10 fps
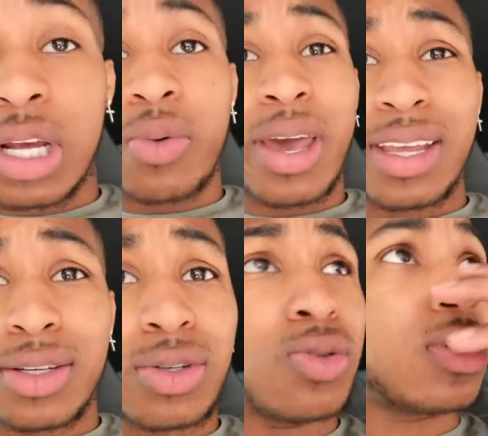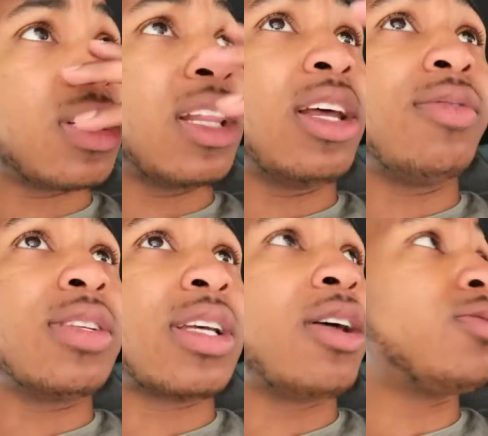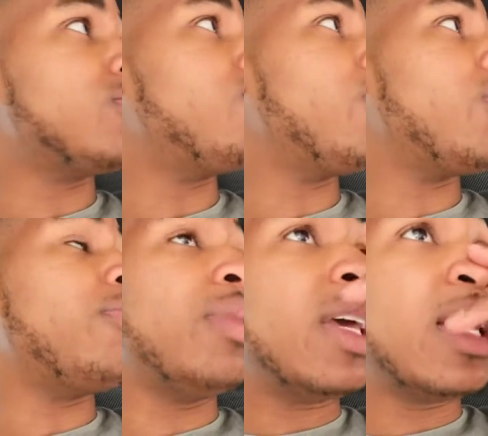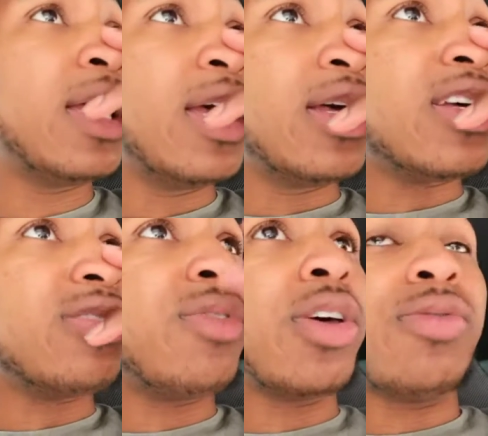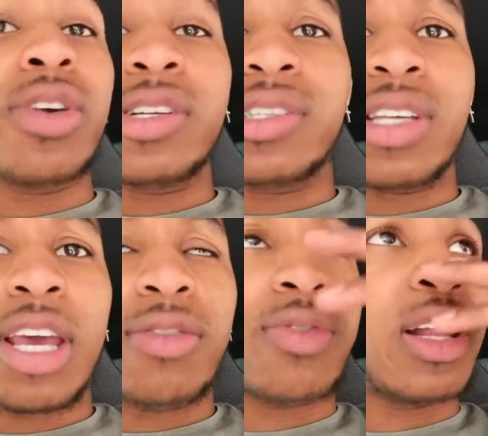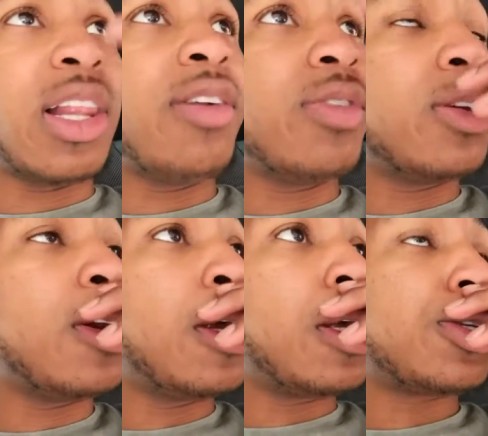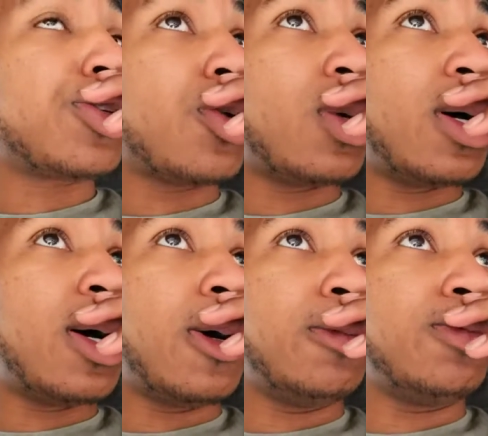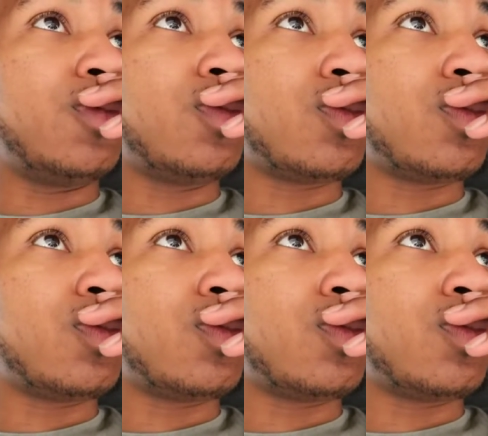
I would hate to do because I love this house. It's very big, it's very very safe. I love it. So um,